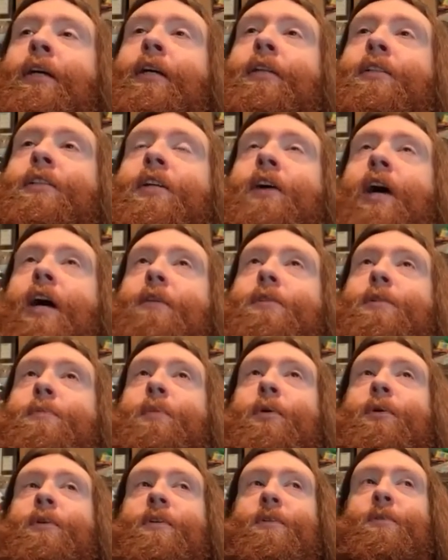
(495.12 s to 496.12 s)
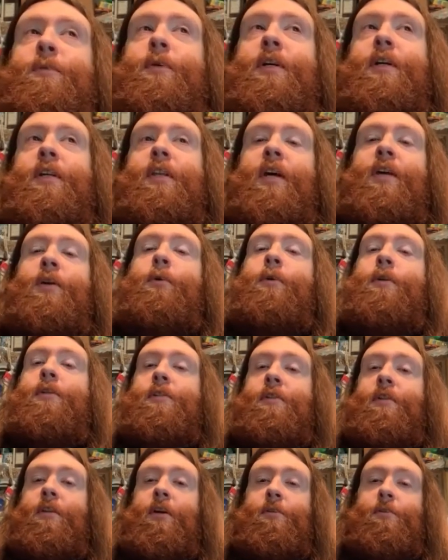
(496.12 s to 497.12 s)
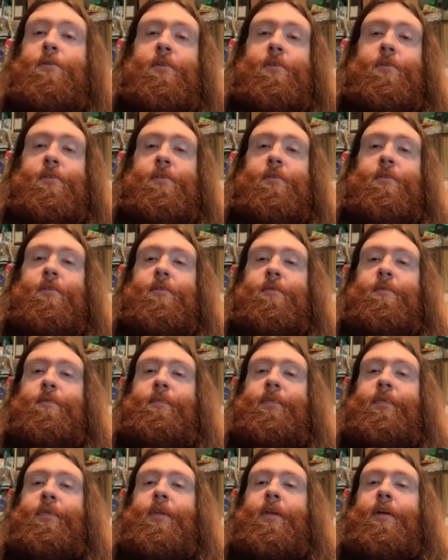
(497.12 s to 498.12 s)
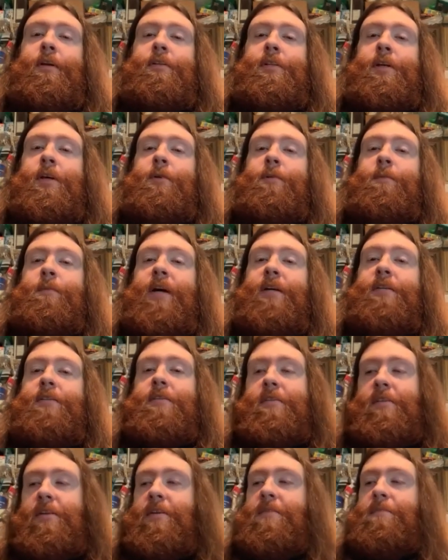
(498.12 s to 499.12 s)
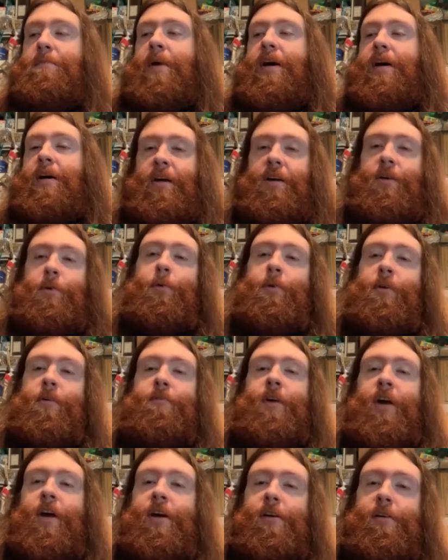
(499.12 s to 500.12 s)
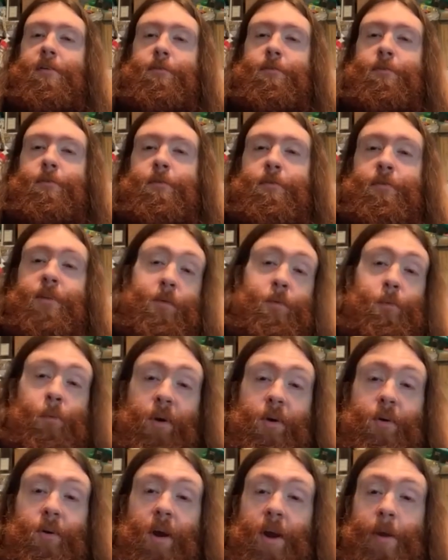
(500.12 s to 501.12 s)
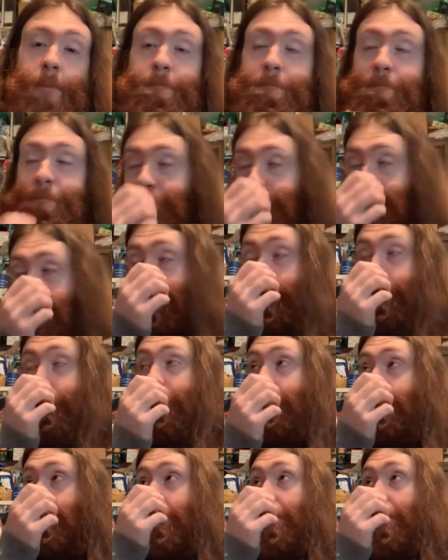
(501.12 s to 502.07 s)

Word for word: So I was born with aortic stenosis. So basically, my aorta valve didn't work right. Mm-hmm.